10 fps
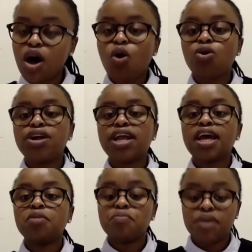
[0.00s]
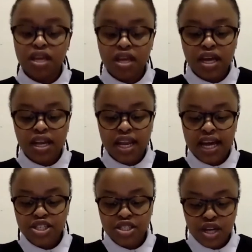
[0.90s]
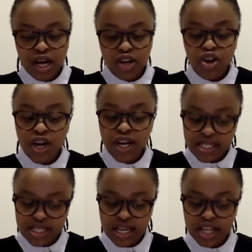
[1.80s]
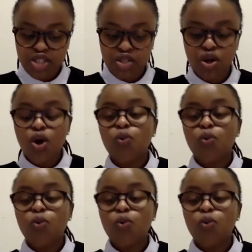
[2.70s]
or it can be non-international,